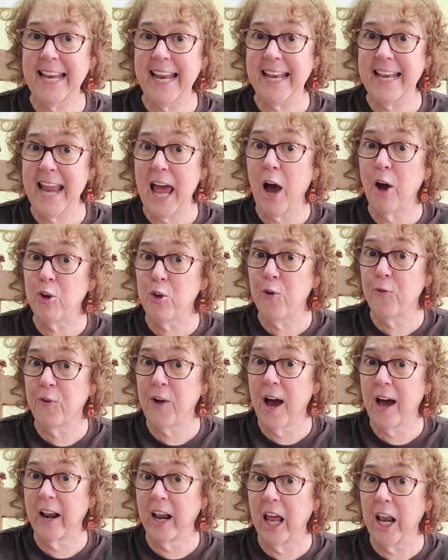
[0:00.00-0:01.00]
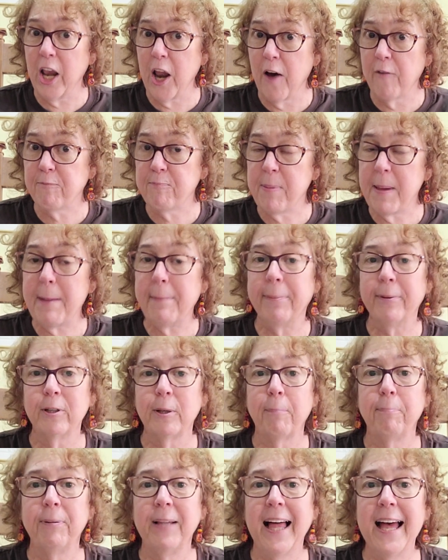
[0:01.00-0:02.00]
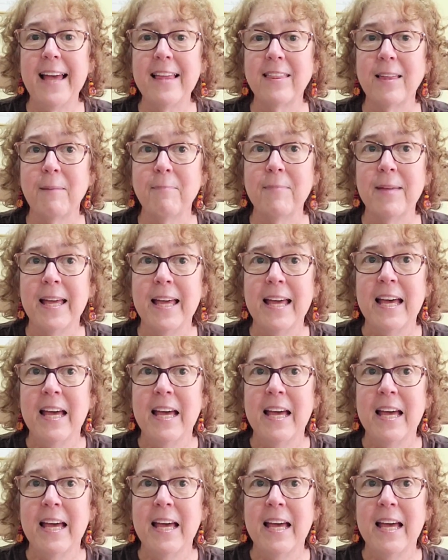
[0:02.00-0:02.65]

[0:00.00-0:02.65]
and now you've got enough people to play them,